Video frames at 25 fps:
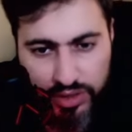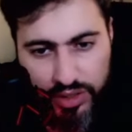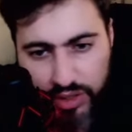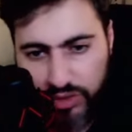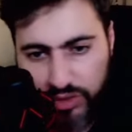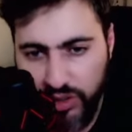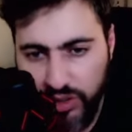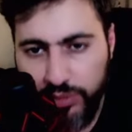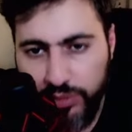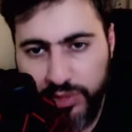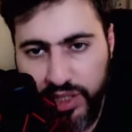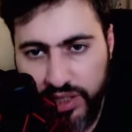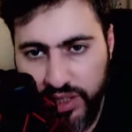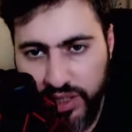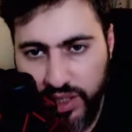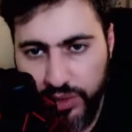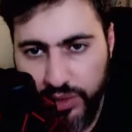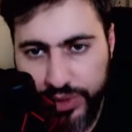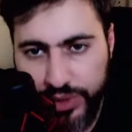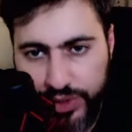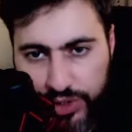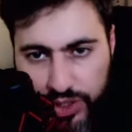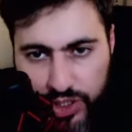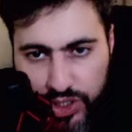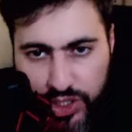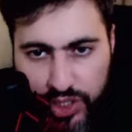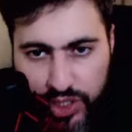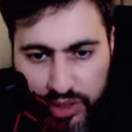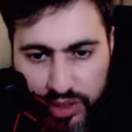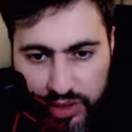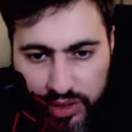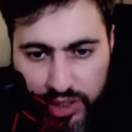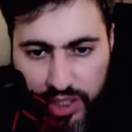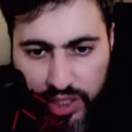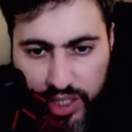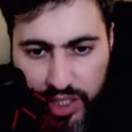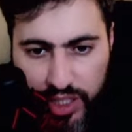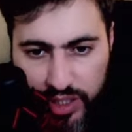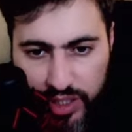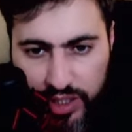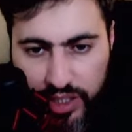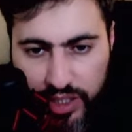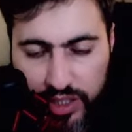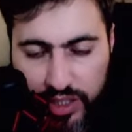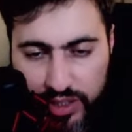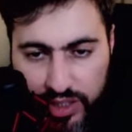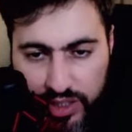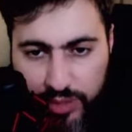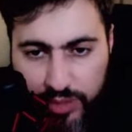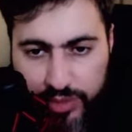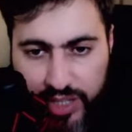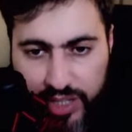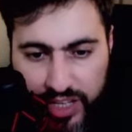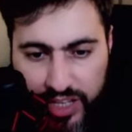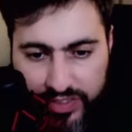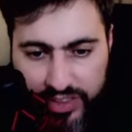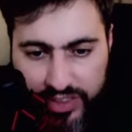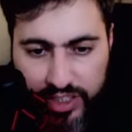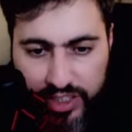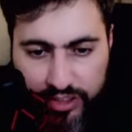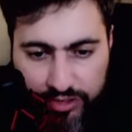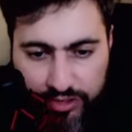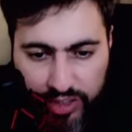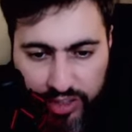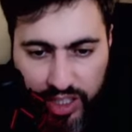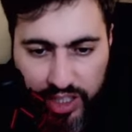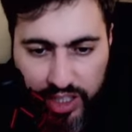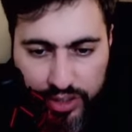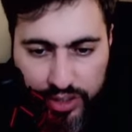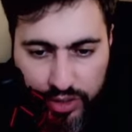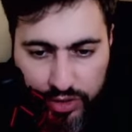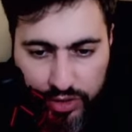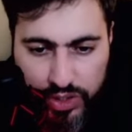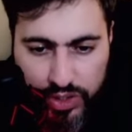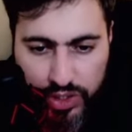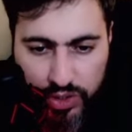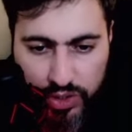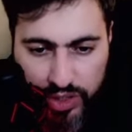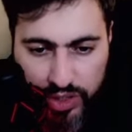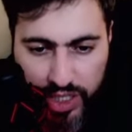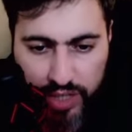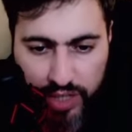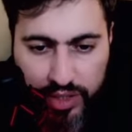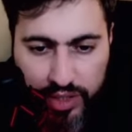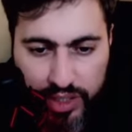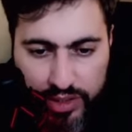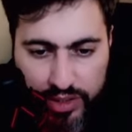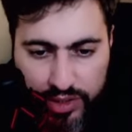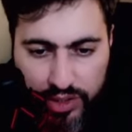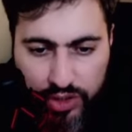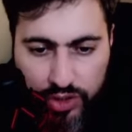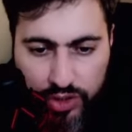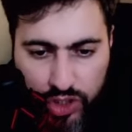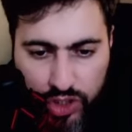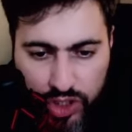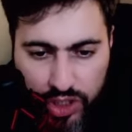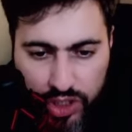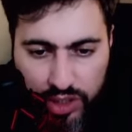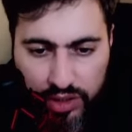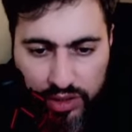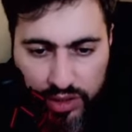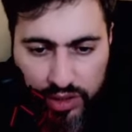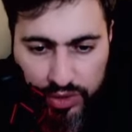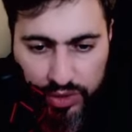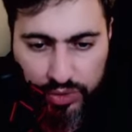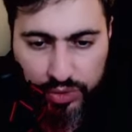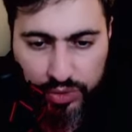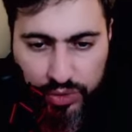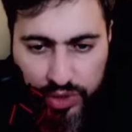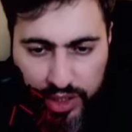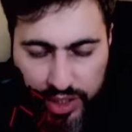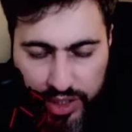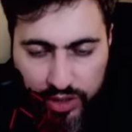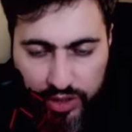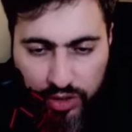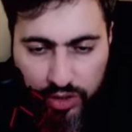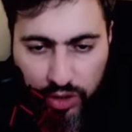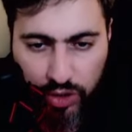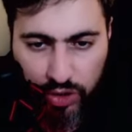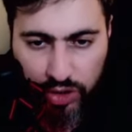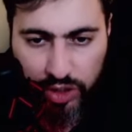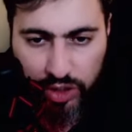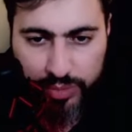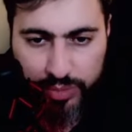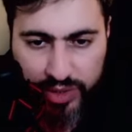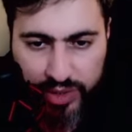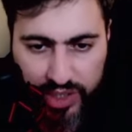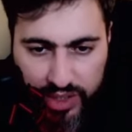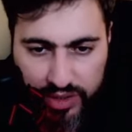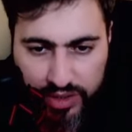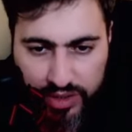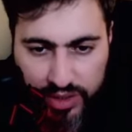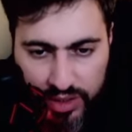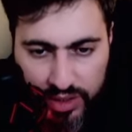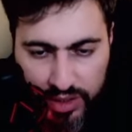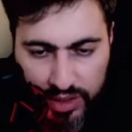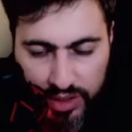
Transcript: No, I'm not going to shield. And they ended up having a Flygon. So now I need to shield the Nuke and call a bait.